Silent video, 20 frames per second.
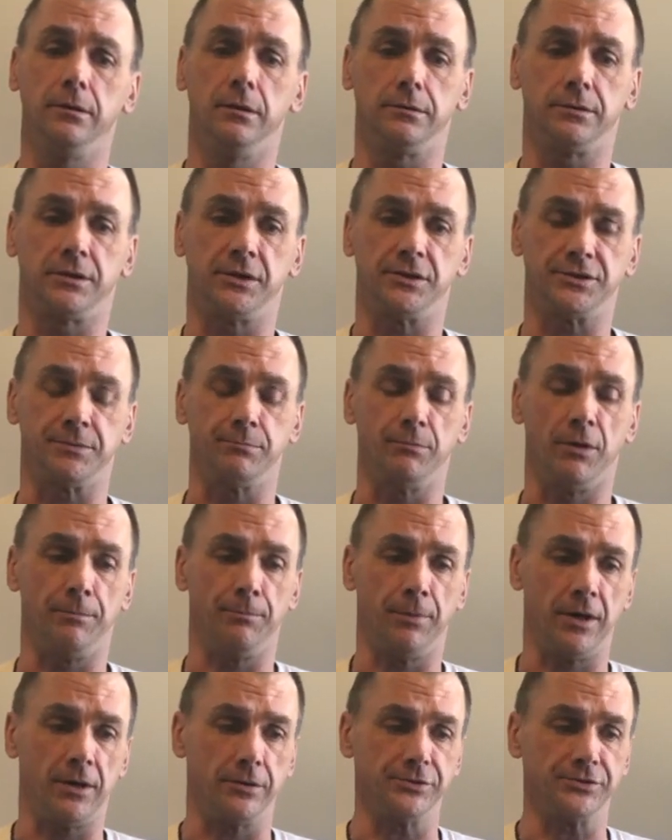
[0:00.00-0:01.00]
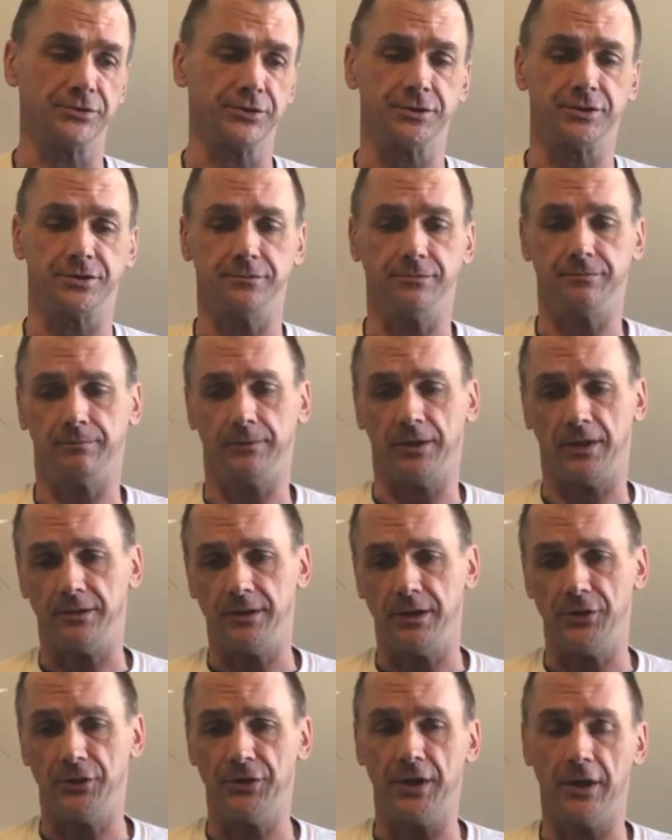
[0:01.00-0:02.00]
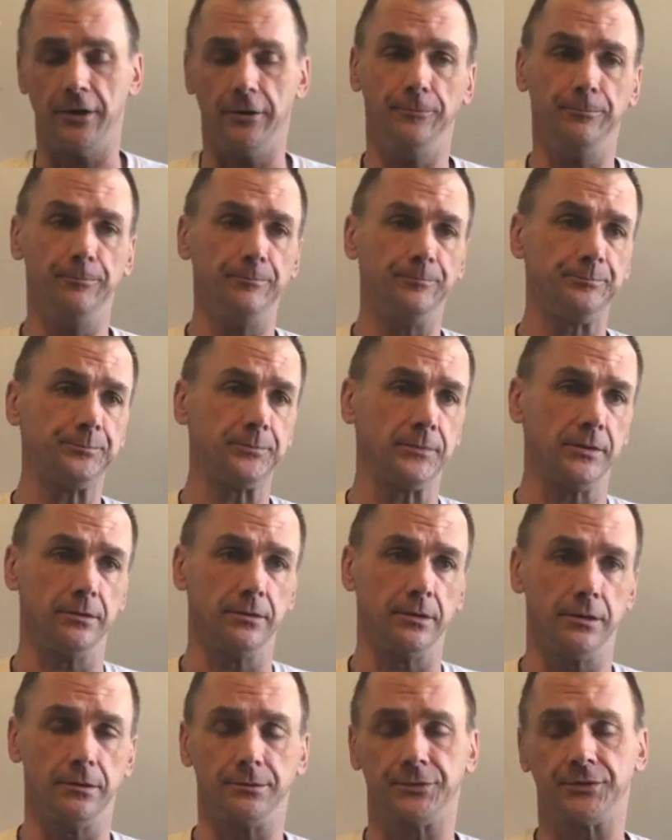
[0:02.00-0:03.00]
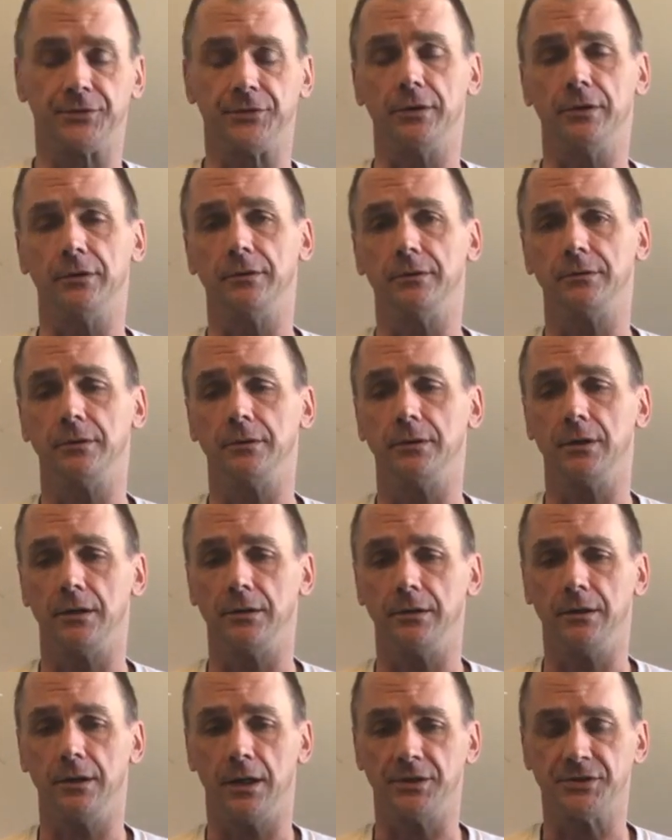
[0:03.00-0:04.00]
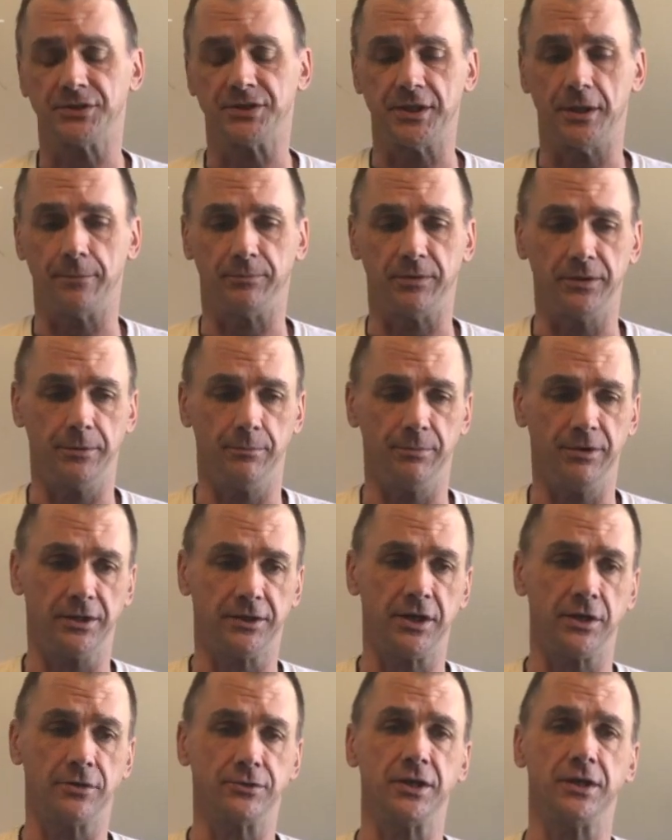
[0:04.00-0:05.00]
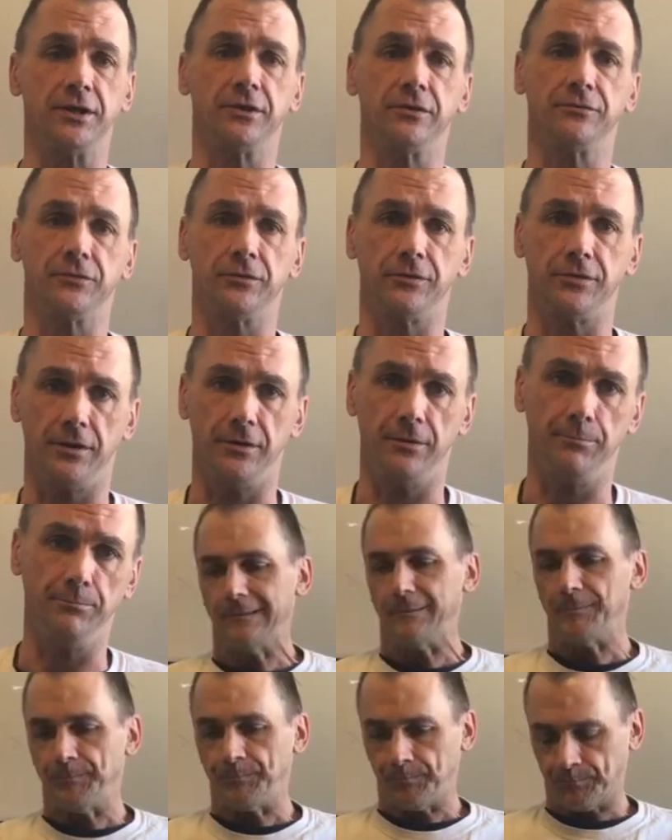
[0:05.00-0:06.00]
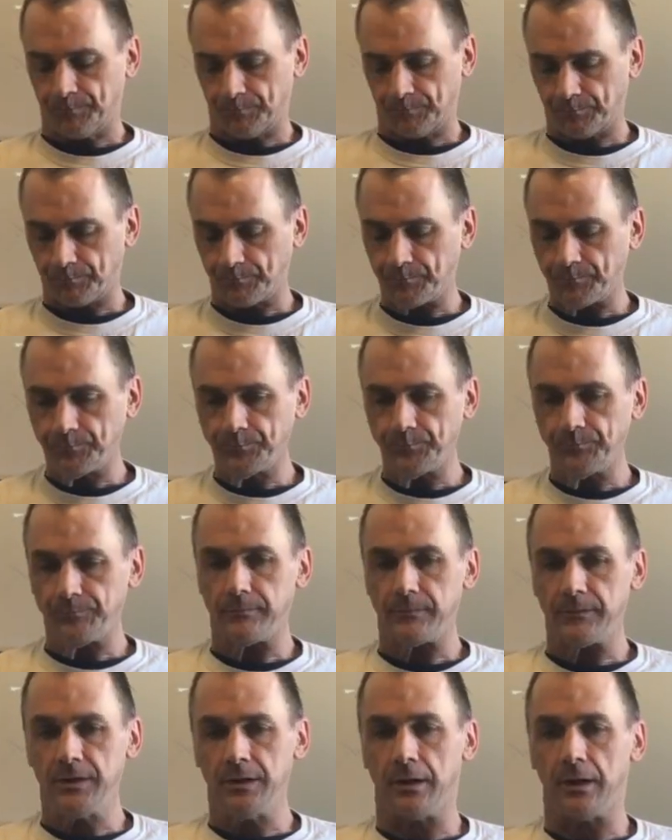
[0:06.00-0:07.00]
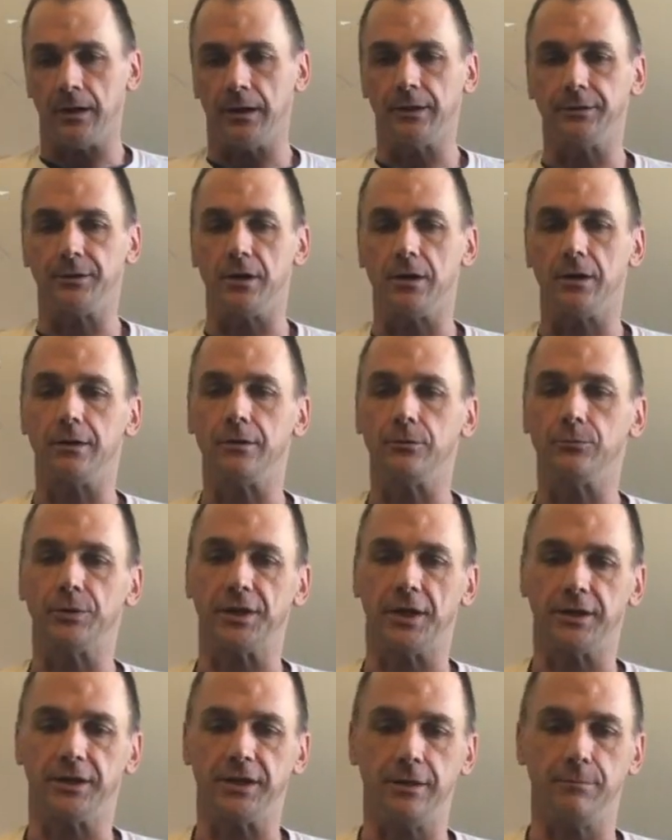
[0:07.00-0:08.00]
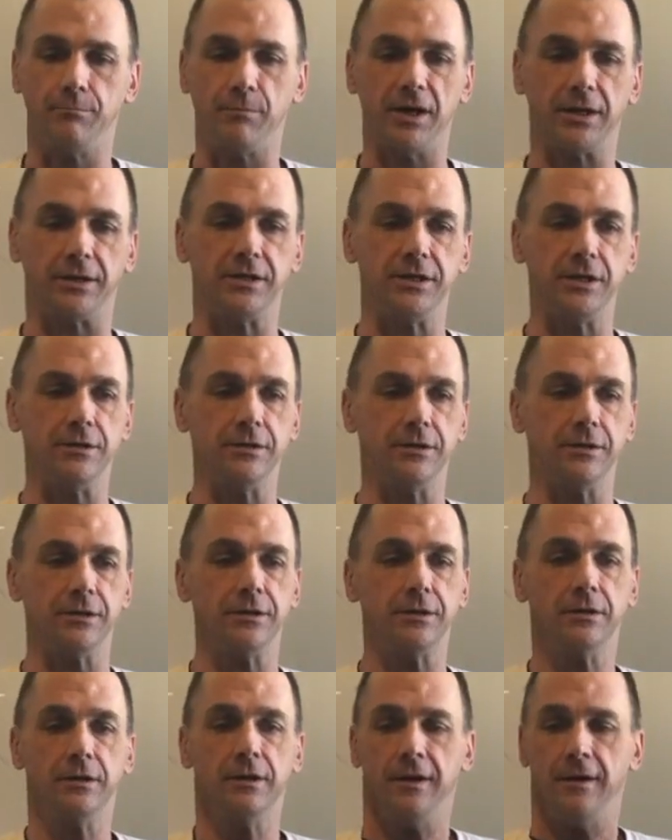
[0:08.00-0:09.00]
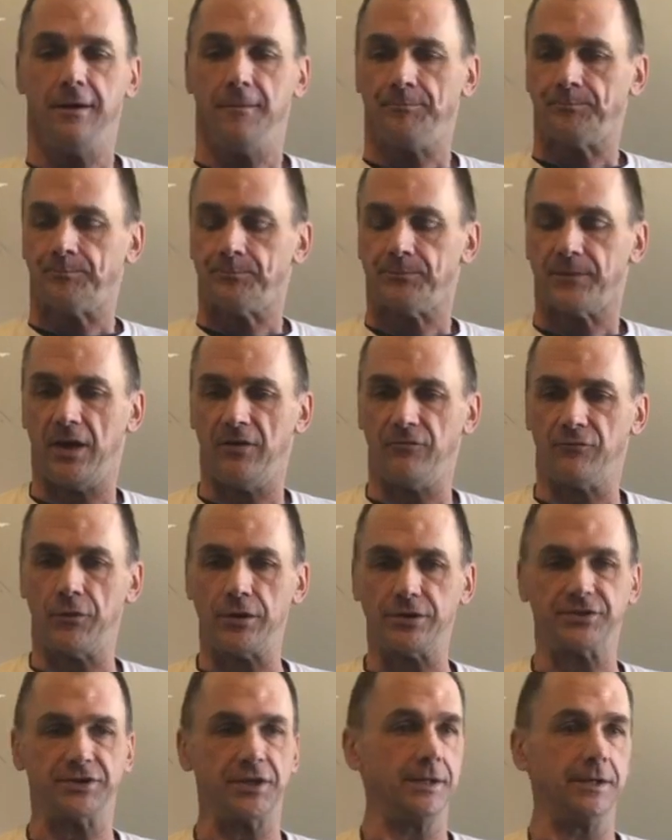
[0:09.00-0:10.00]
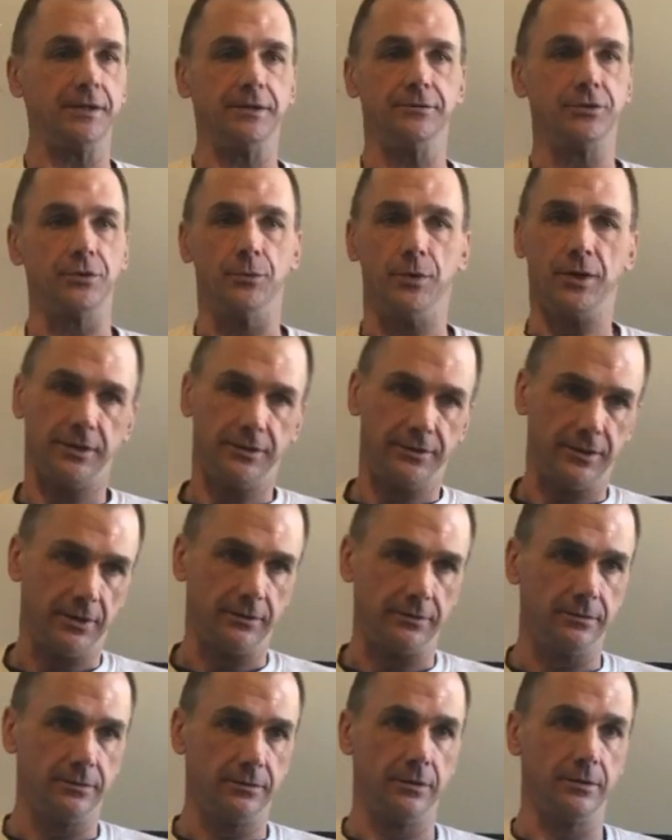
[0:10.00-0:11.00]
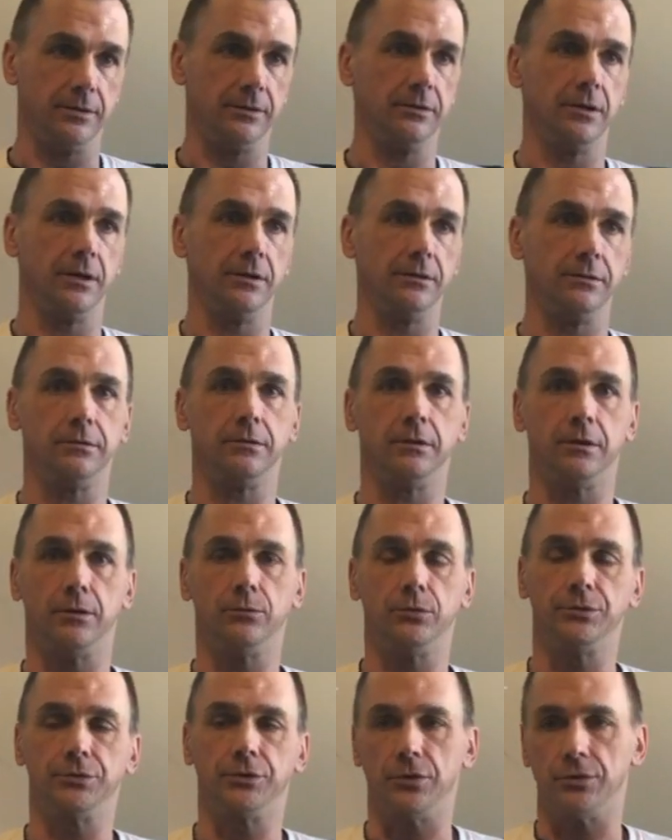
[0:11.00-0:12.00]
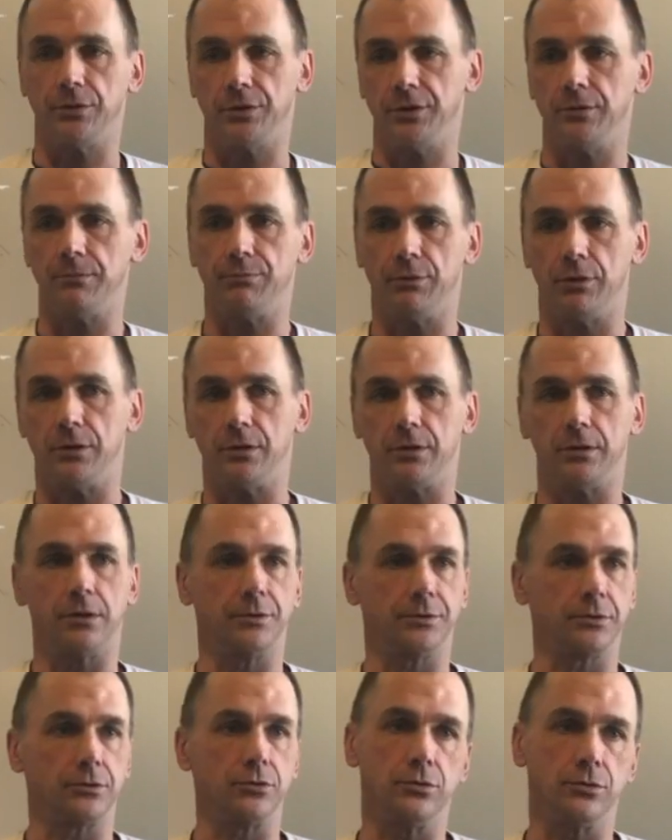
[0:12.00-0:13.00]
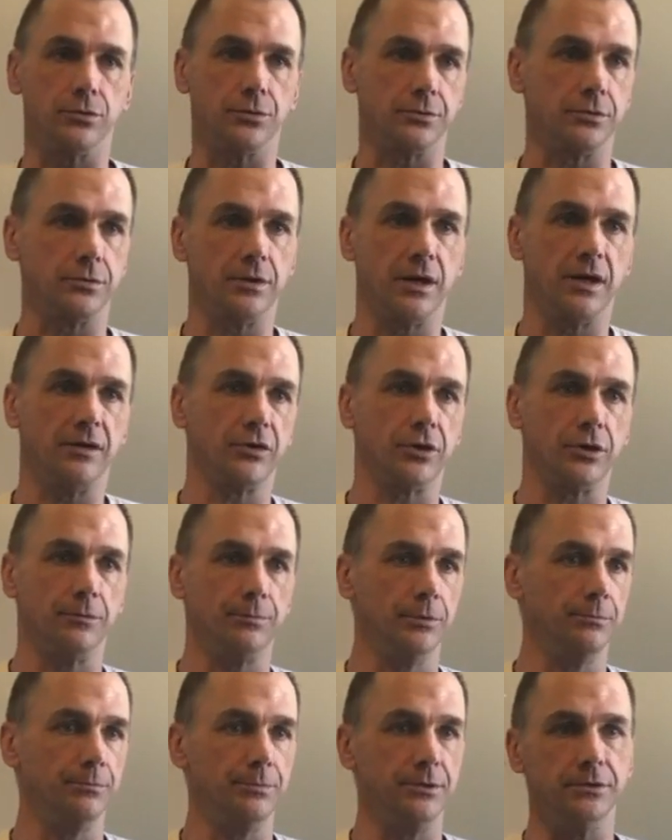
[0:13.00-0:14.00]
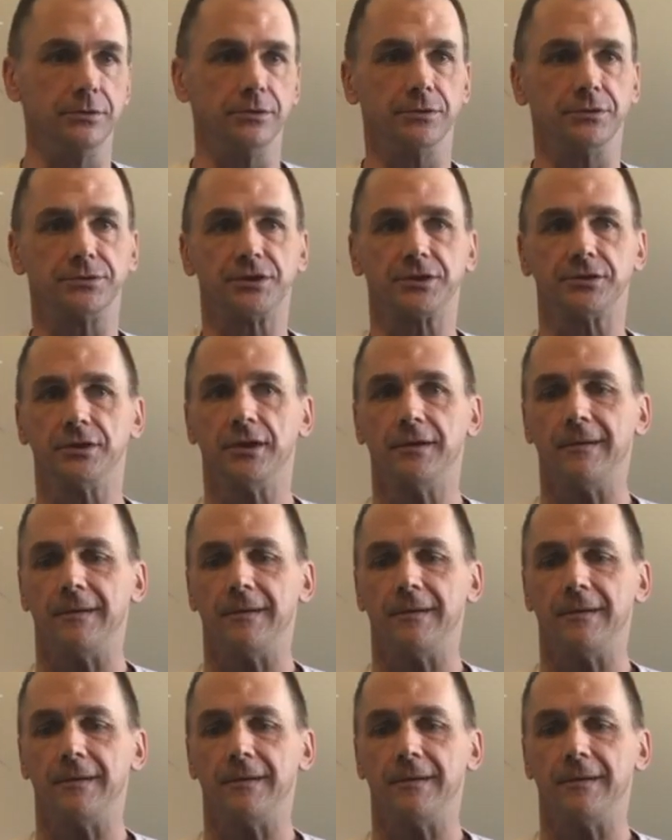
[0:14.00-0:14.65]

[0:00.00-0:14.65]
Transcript: because my parents, they needed help. You know, so I stepped in to be a caretaker for them. And when I came back here, at first I didn't do anything. I would go to the bar on the corner, have a couple of beers,